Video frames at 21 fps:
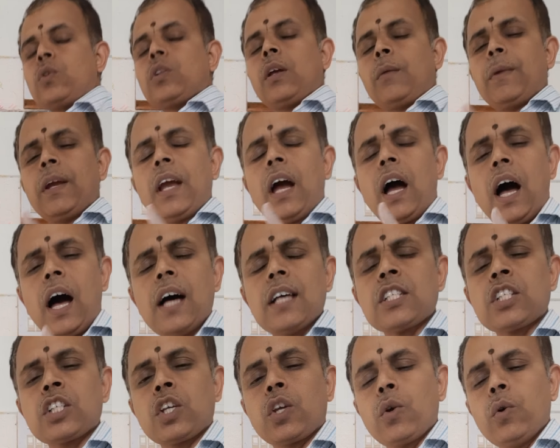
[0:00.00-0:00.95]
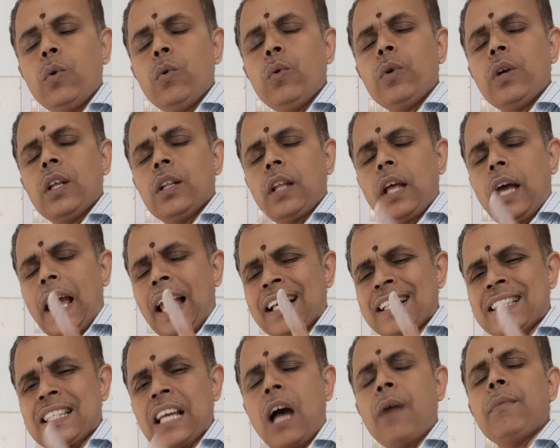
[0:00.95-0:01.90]
they may ask you in the
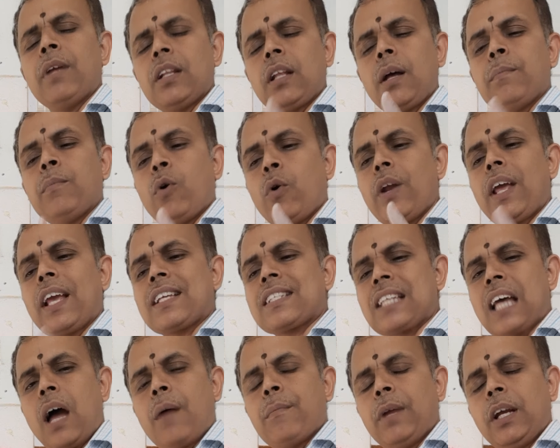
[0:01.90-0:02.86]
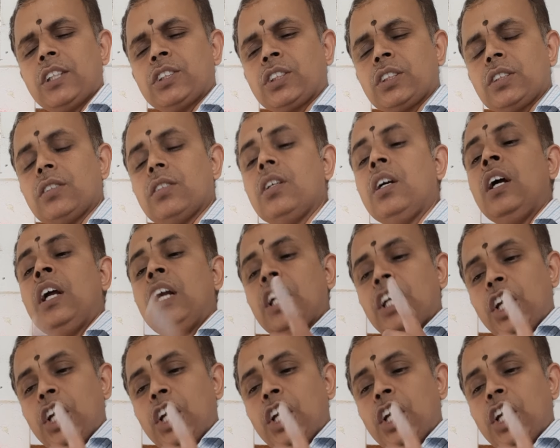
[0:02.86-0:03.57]
exam, in the board examination,